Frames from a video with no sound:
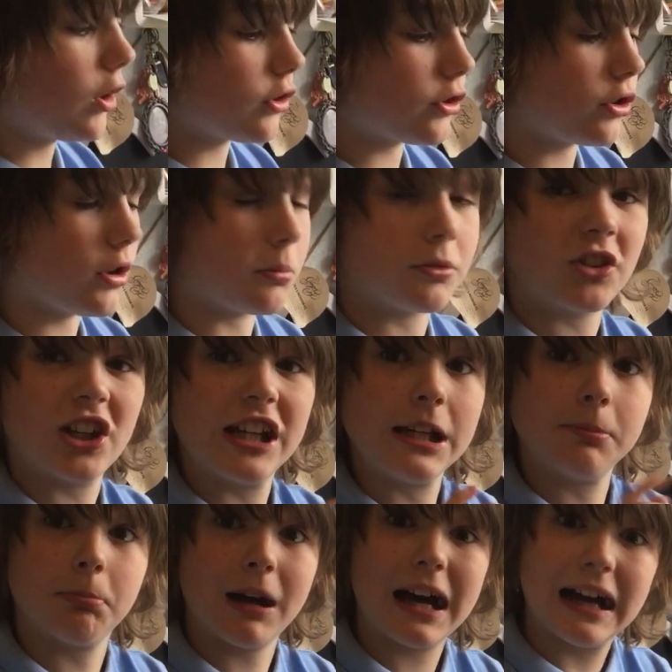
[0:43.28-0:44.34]
Some
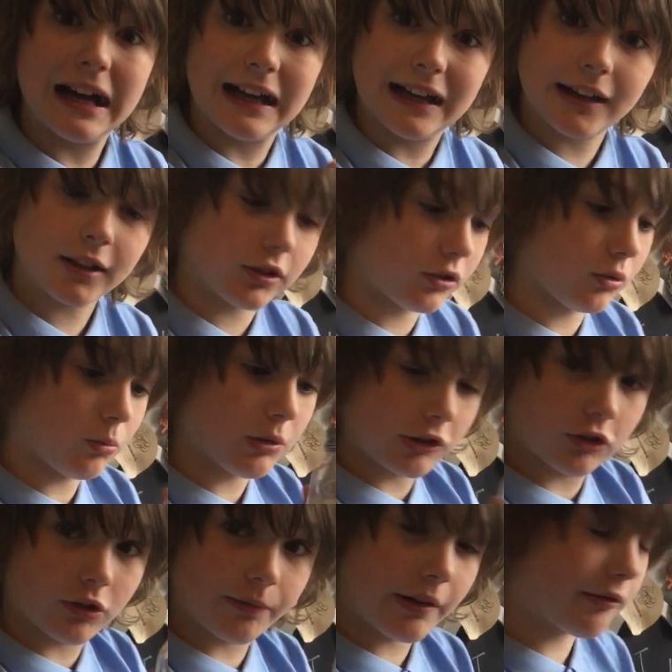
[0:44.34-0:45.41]
tea bags, which are